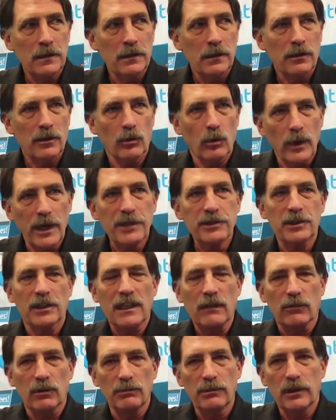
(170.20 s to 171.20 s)
The reason
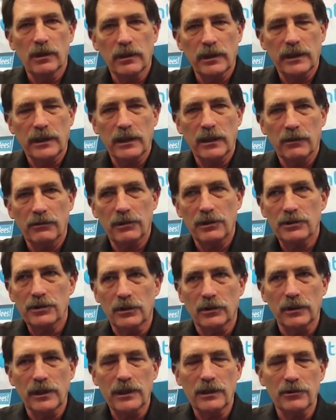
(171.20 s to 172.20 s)
that we're building out this
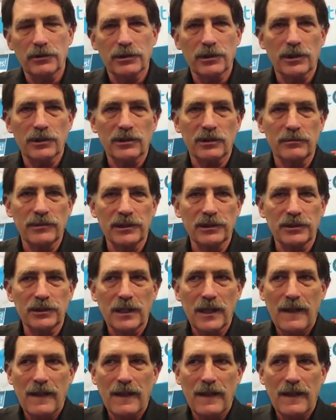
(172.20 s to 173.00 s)
whole ecosystem is